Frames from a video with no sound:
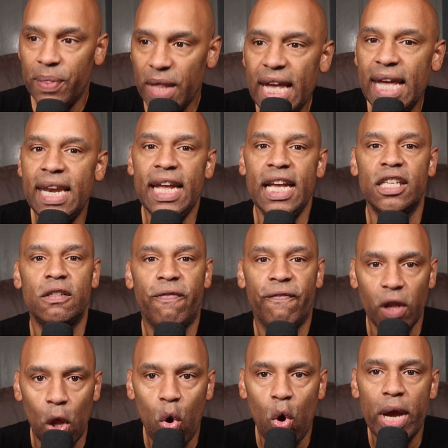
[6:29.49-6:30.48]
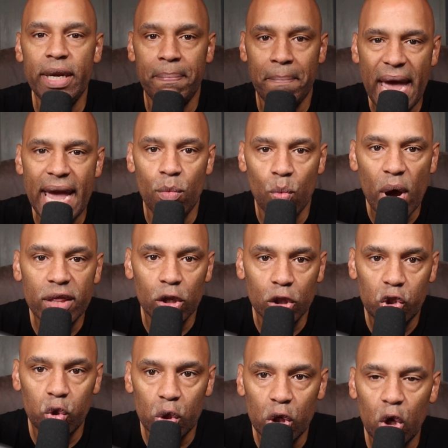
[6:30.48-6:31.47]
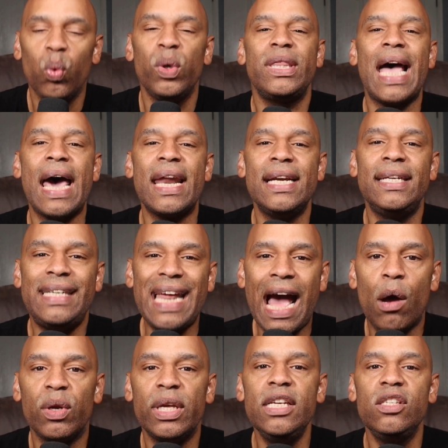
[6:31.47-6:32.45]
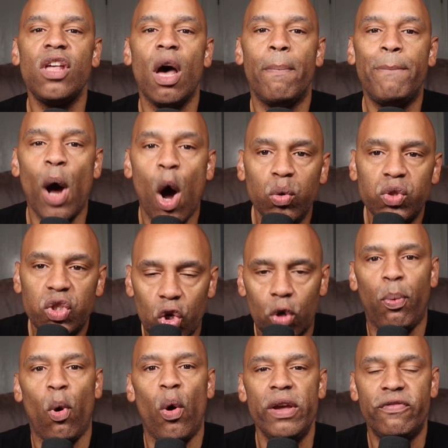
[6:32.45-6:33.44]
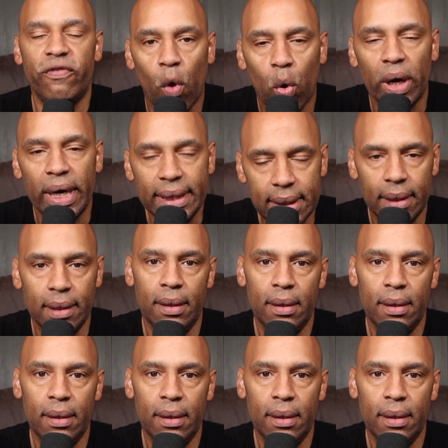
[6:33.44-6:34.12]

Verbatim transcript: it is Floyd Mayweather Junior Without a doubt, he's the poster boy for it.